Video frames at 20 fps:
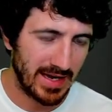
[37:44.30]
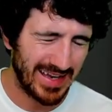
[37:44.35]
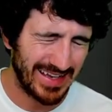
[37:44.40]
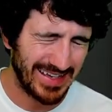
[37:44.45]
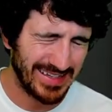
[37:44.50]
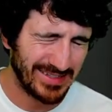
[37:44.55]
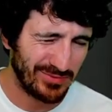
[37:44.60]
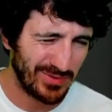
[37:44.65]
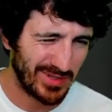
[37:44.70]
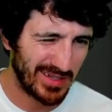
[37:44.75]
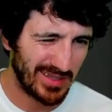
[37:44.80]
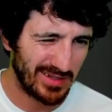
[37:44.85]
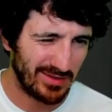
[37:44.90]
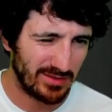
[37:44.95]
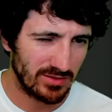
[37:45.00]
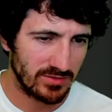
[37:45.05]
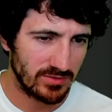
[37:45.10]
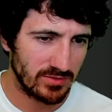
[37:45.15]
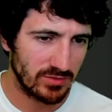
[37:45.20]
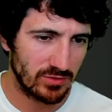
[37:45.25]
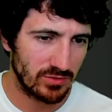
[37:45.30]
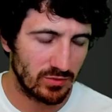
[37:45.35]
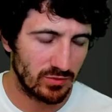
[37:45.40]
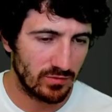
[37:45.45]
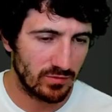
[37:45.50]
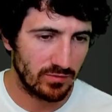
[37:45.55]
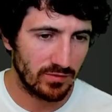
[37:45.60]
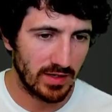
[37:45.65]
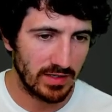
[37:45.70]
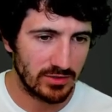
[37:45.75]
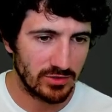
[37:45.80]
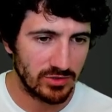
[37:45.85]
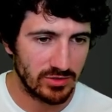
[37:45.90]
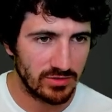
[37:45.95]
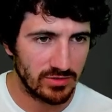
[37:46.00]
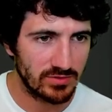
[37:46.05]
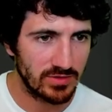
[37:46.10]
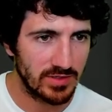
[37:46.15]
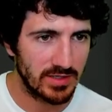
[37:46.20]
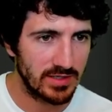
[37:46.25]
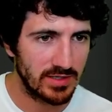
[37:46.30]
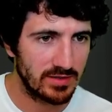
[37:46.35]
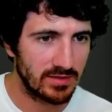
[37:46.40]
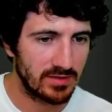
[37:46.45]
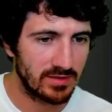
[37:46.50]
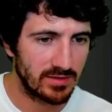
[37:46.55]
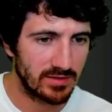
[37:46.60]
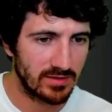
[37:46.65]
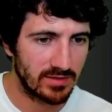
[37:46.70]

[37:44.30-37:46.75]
I guess we can also do function, right?